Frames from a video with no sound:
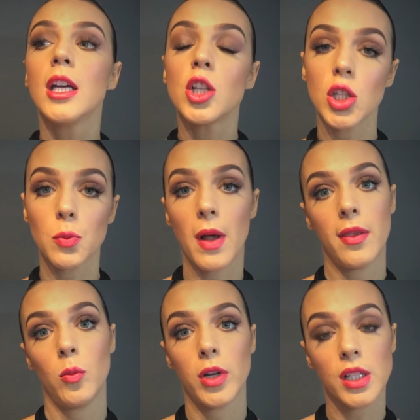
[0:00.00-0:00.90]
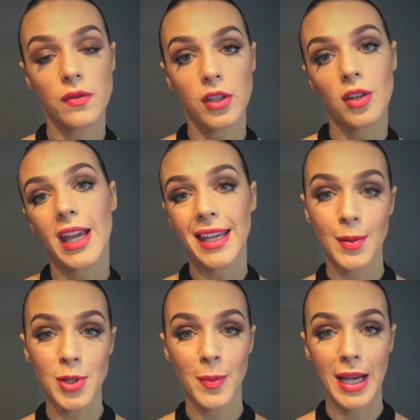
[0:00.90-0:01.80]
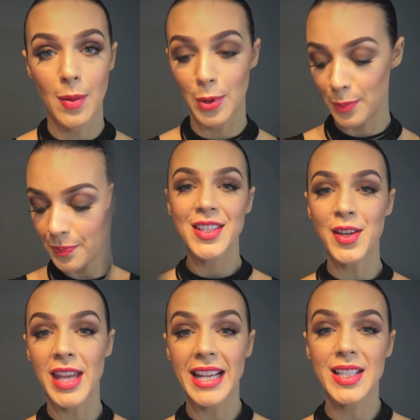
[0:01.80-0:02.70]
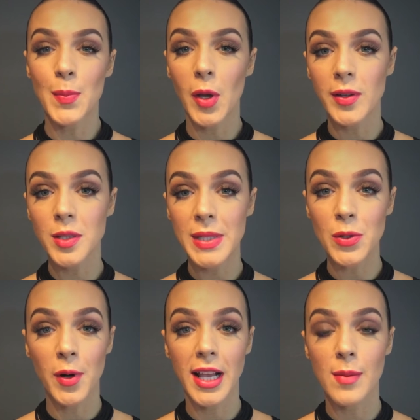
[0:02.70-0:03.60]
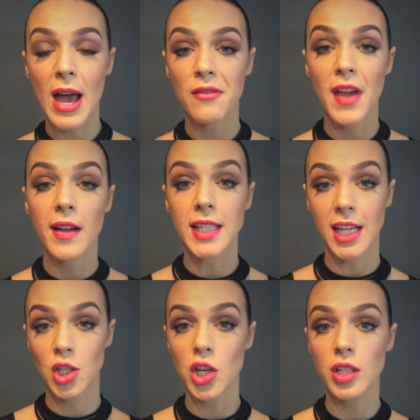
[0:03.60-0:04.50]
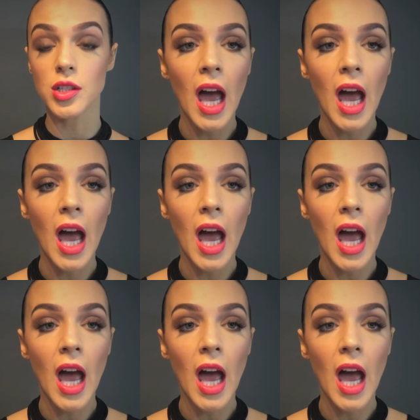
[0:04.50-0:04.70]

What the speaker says: just one that works for you and keeps your makeup on. So next I'm going to be talking about foundations.